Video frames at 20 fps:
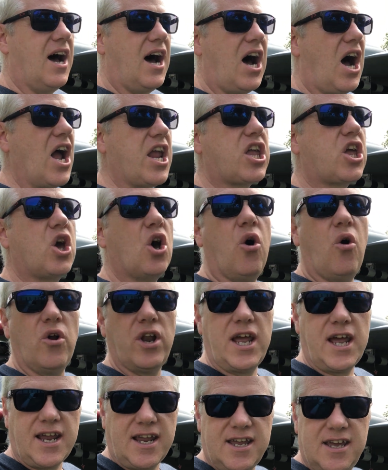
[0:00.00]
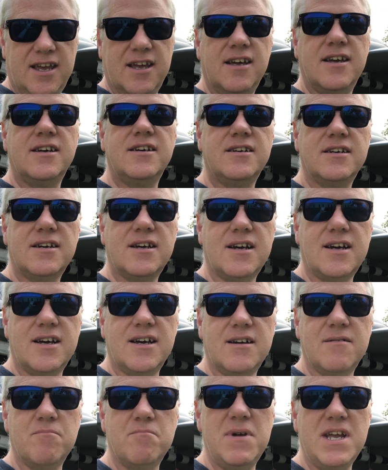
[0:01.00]
Iconic.
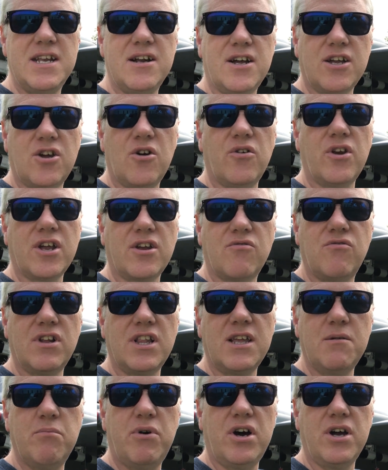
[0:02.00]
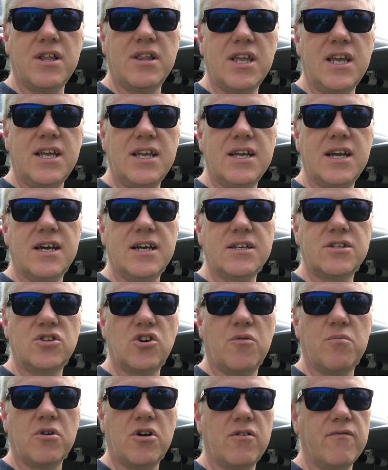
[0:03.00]
Made iconic really by the
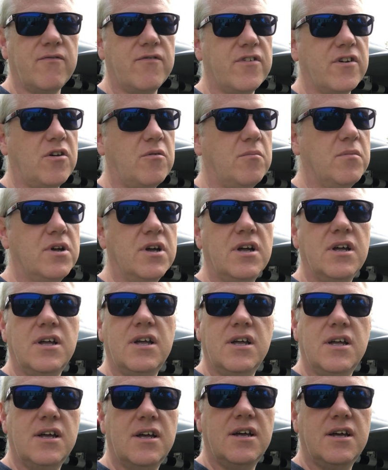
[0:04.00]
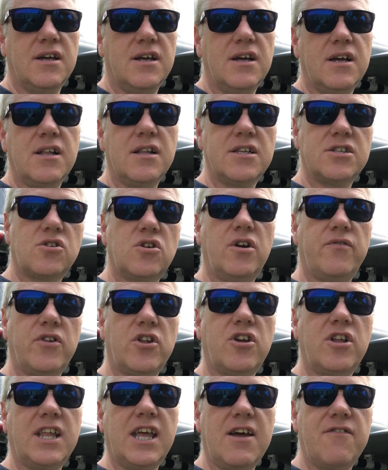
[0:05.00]
Top Gun film. Let's go and have a
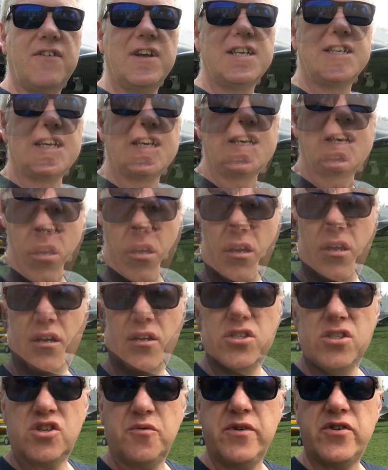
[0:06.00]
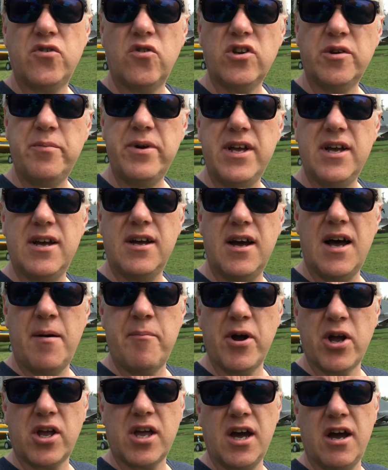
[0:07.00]
look at the F-18. So we talked a bit
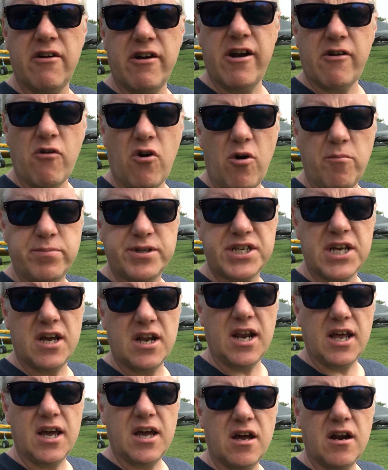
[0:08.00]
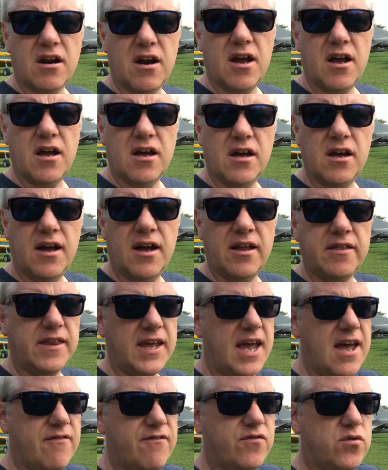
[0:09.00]
about carrier ops earlier, and
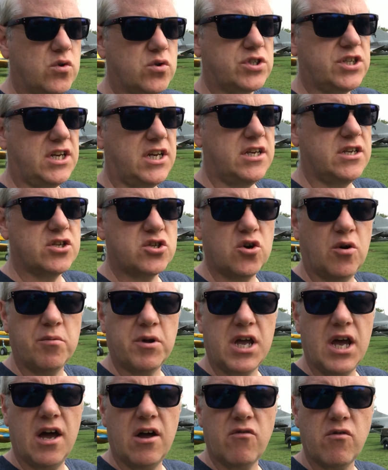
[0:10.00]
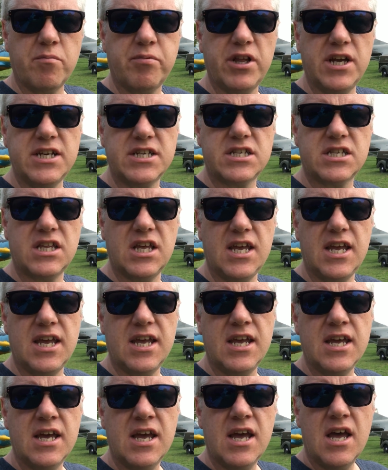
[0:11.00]
the F-14 Tomcat replaced
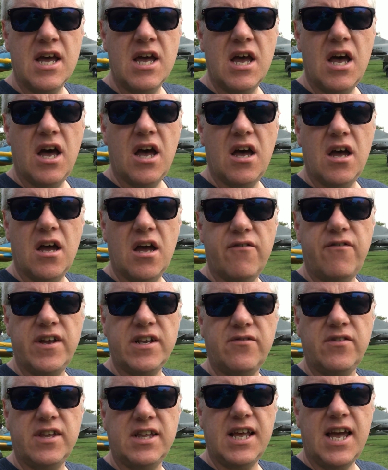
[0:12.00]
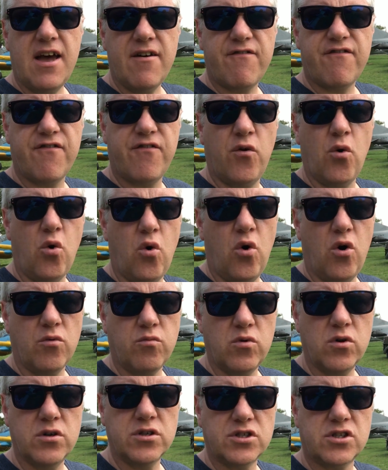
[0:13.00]
the, effectively the F-4
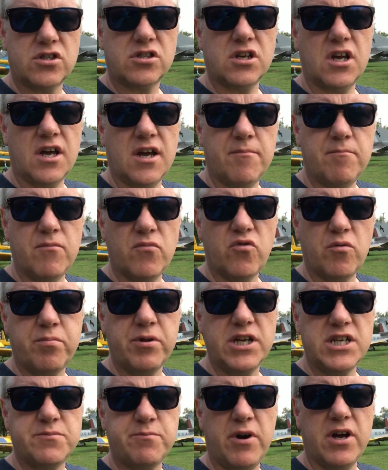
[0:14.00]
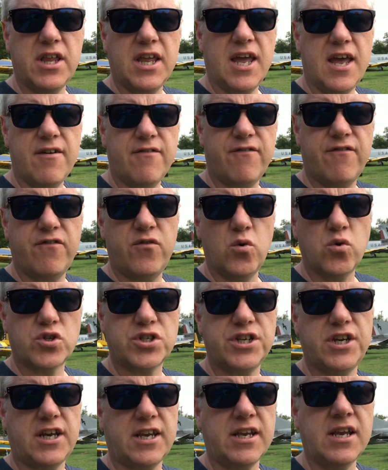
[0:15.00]
was replaced by the
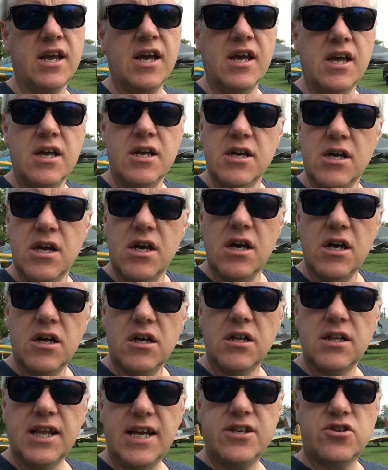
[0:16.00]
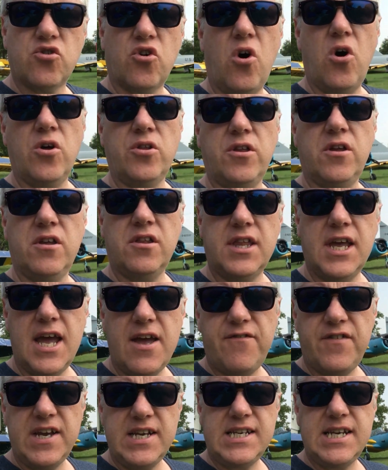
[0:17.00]
F-14. Later on, the
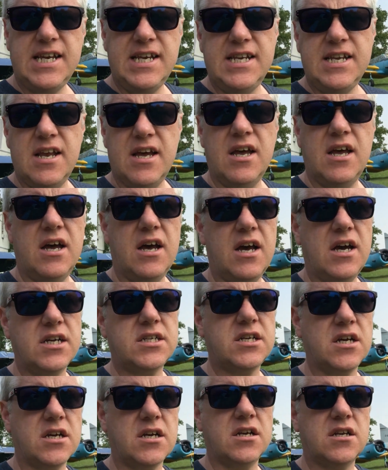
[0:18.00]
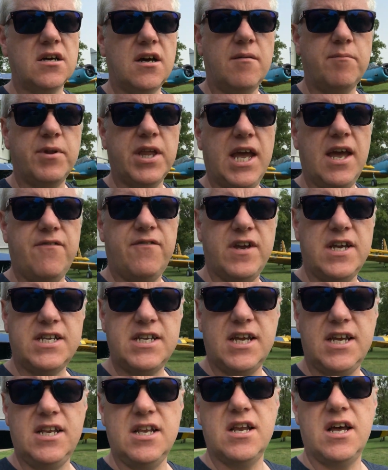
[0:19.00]
F-18 turned up, the
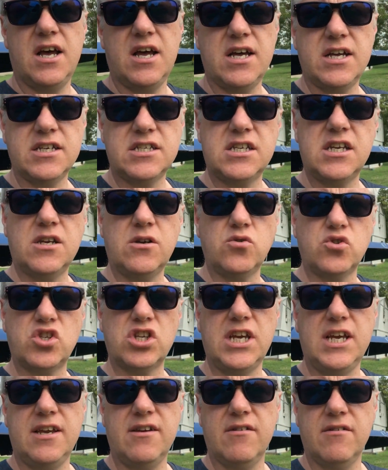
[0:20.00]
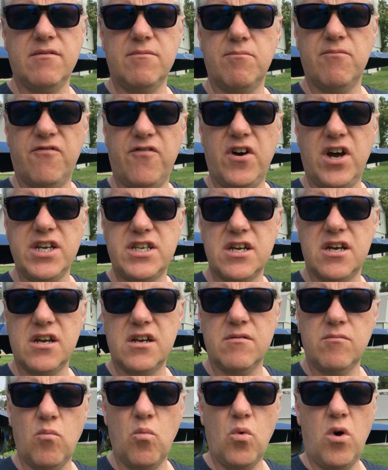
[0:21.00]
F-18 single seat fighter,
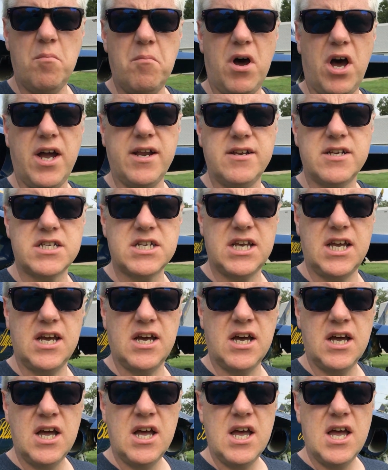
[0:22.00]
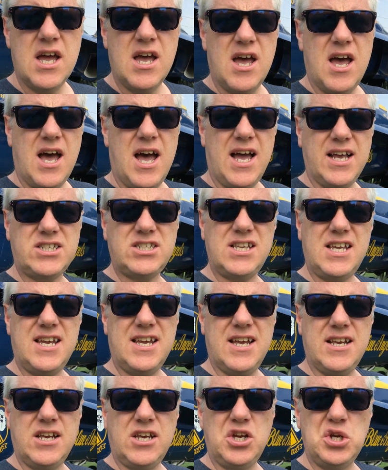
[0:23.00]
one behind us here, actually
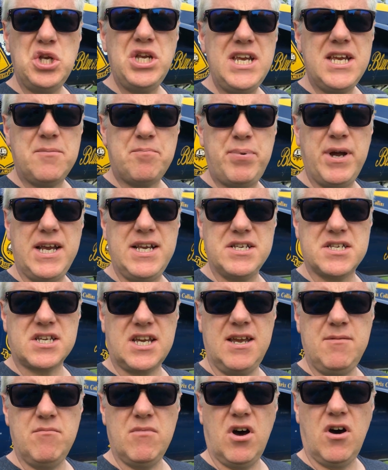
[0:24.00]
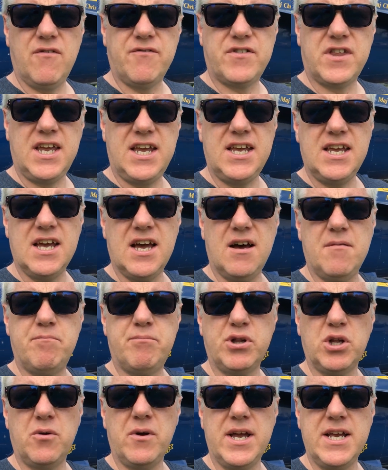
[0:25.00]
in a unique paint scheme of the
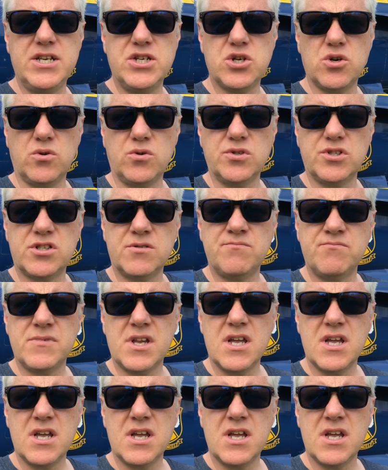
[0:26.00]
Blue Angels.